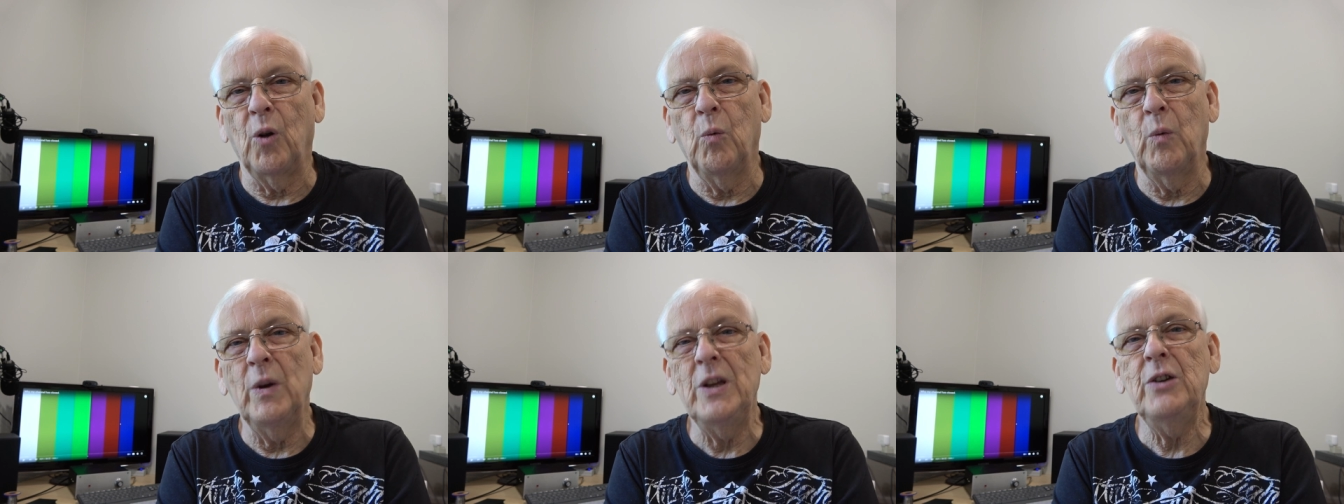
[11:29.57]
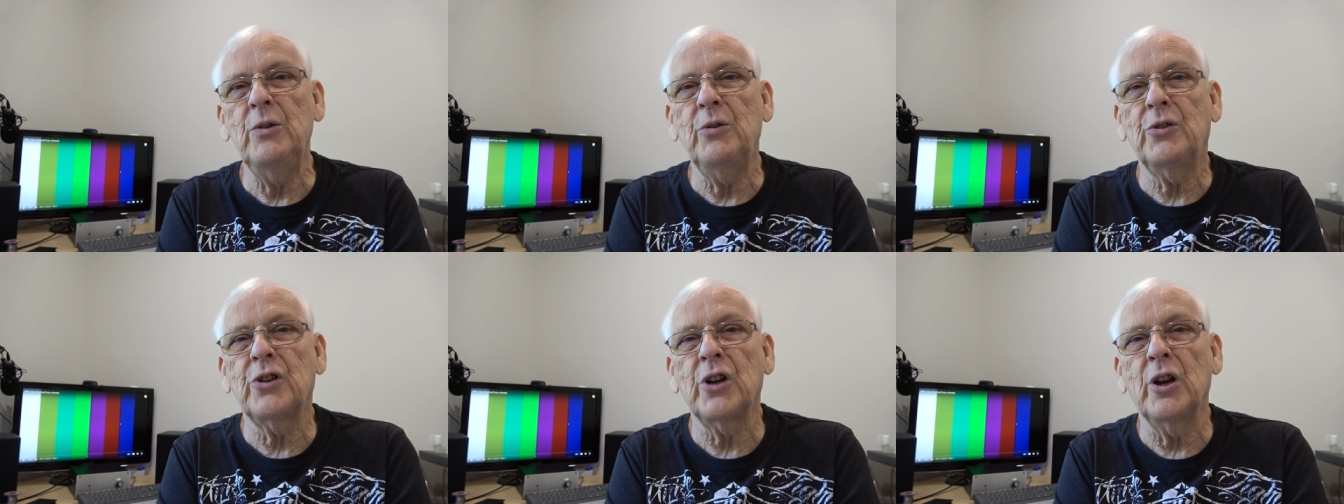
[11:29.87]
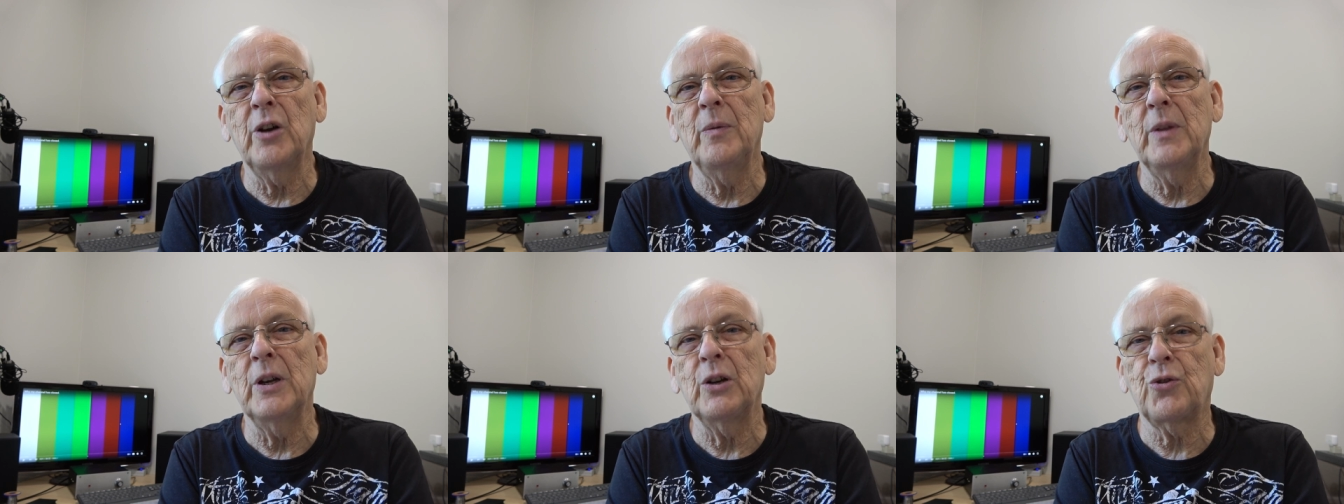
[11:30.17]
when you
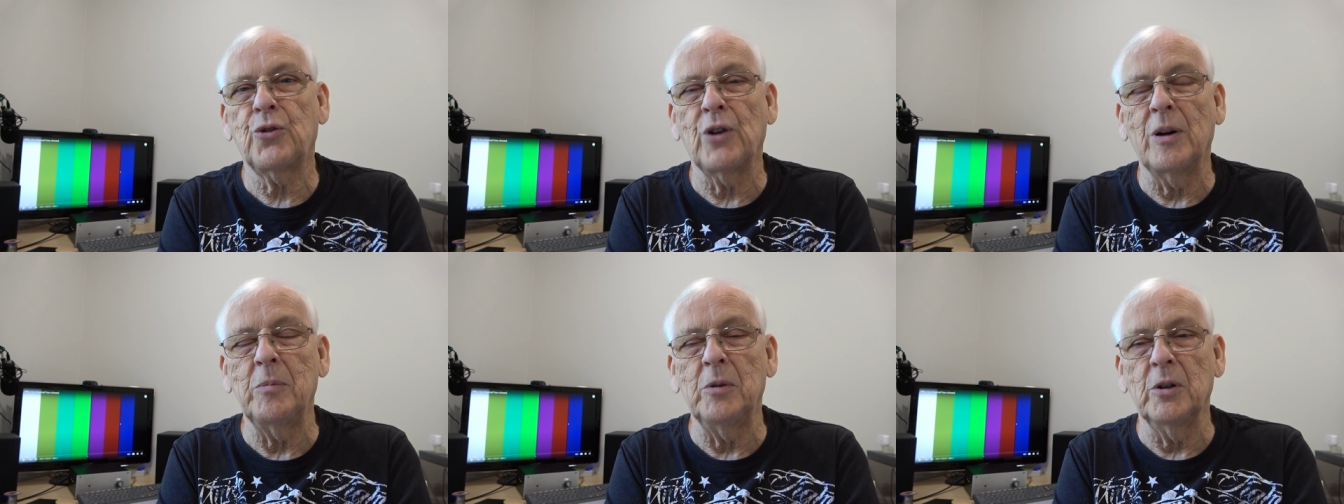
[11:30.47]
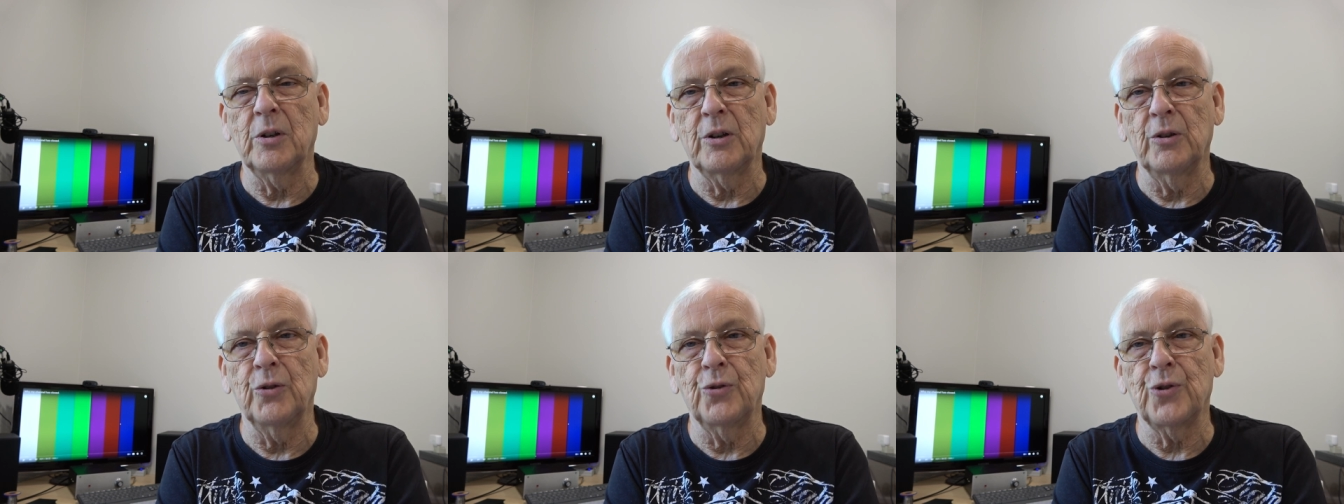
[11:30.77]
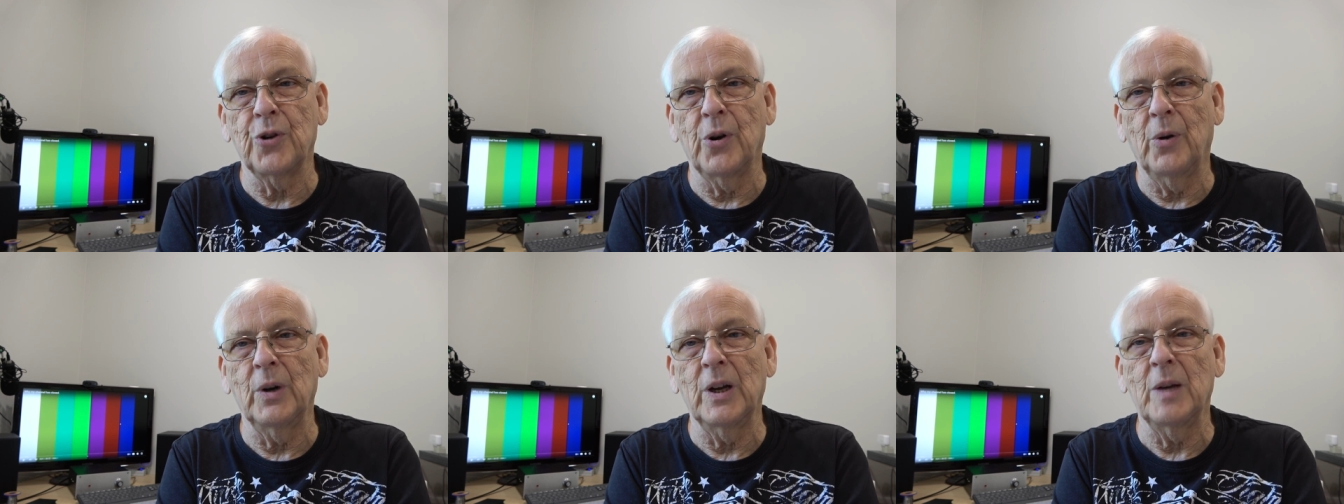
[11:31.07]
turn the treble
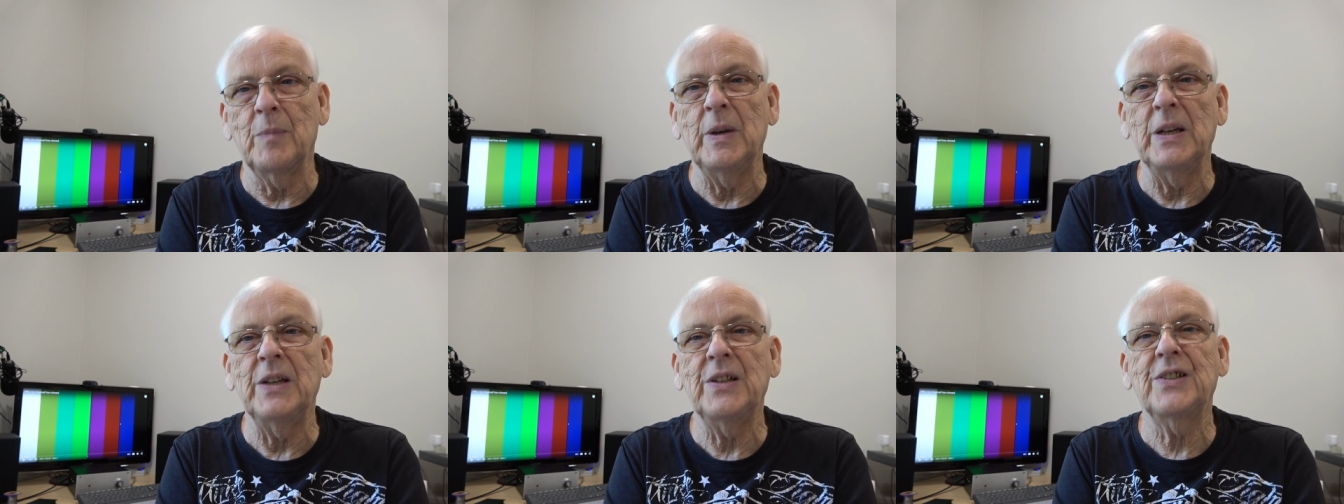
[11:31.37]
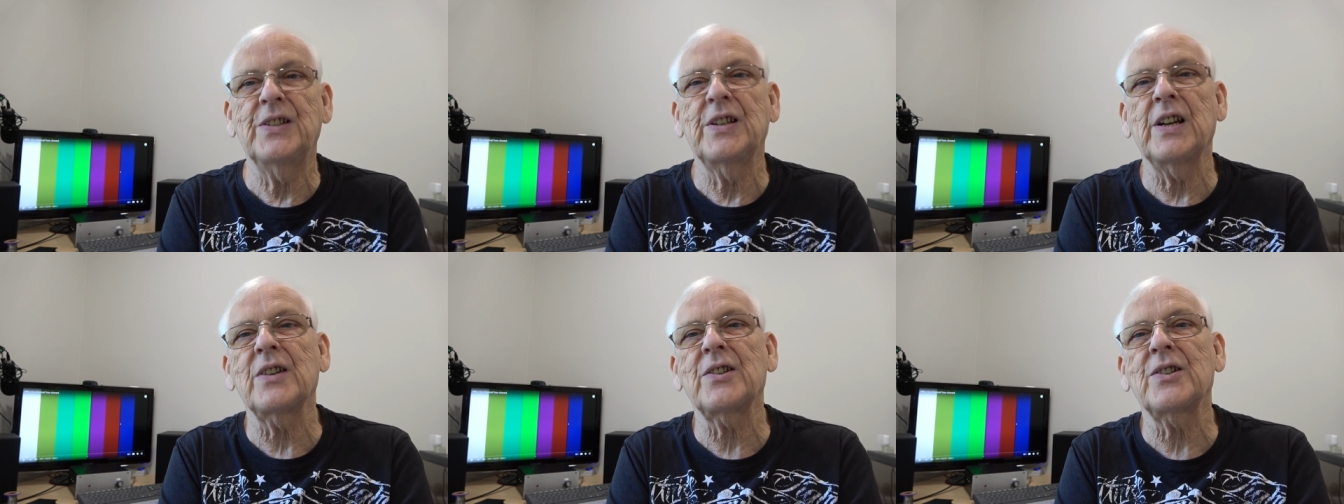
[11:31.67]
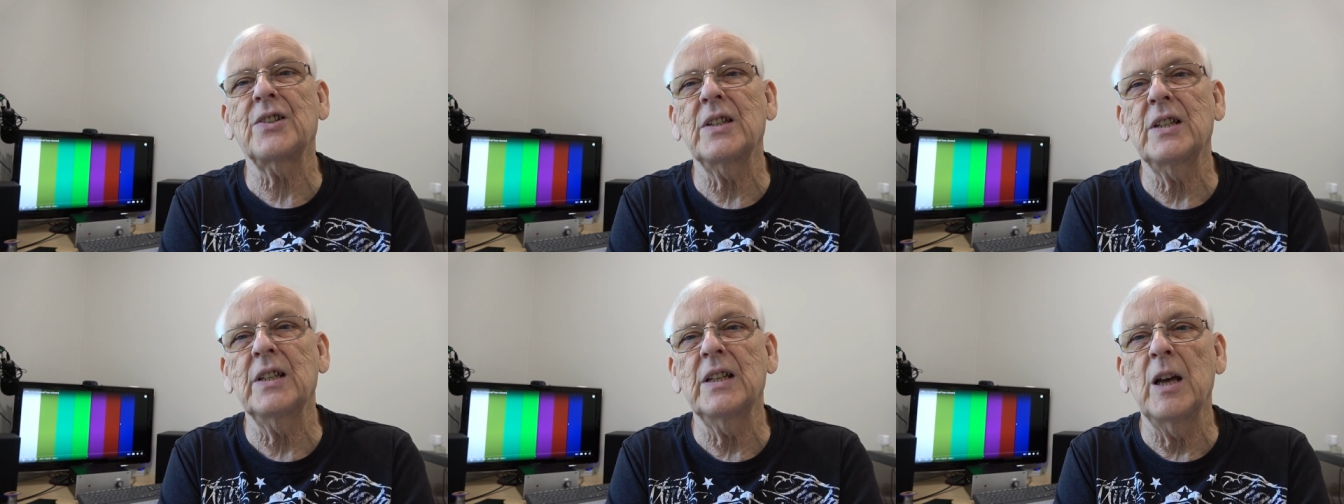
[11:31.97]
control up, it
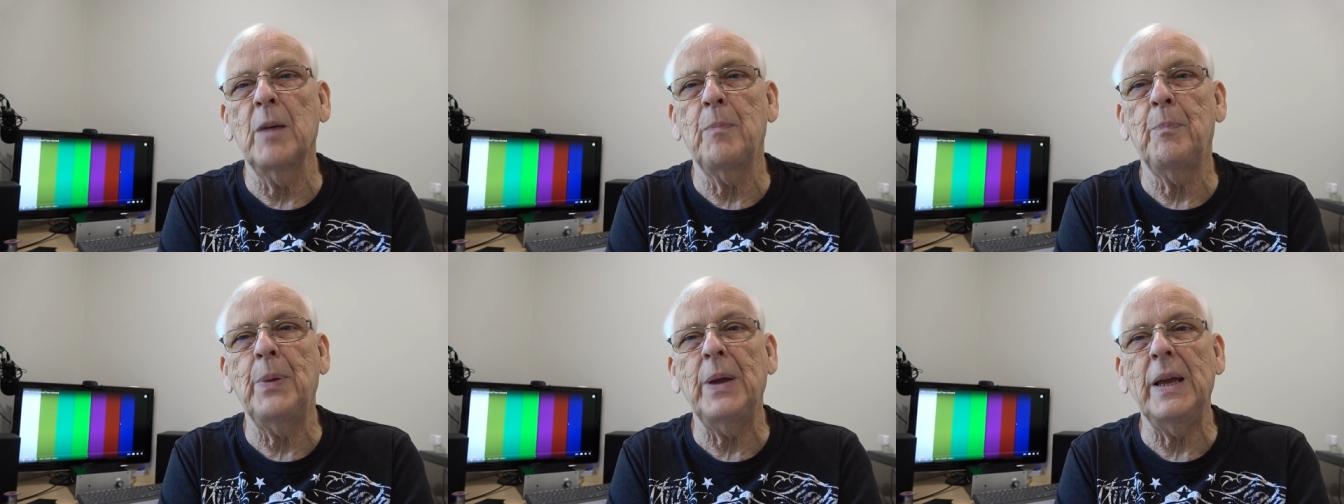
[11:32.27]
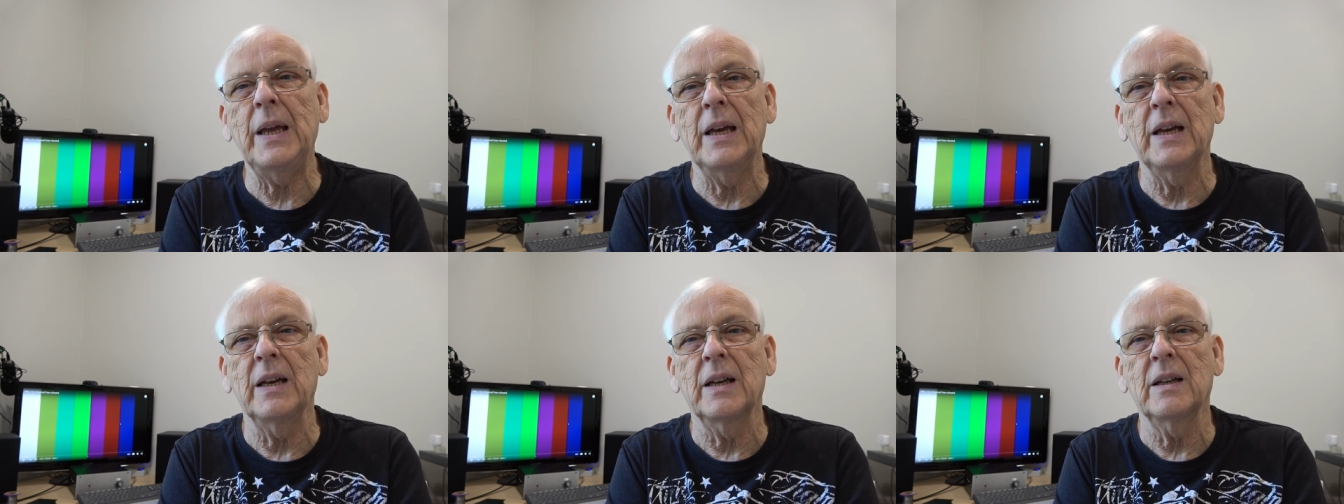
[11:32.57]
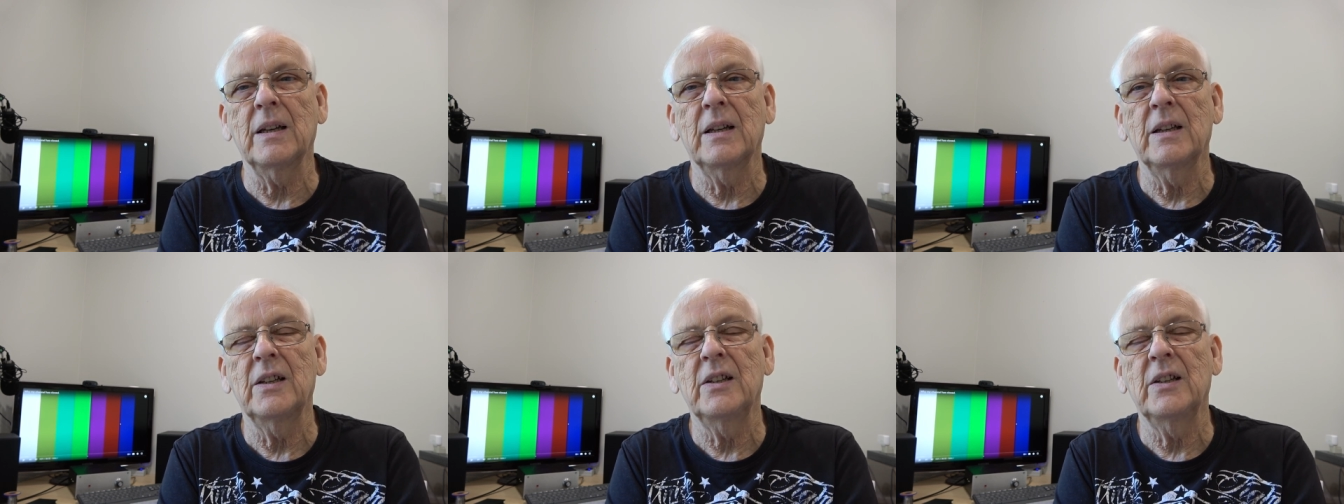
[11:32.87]
doesn't appear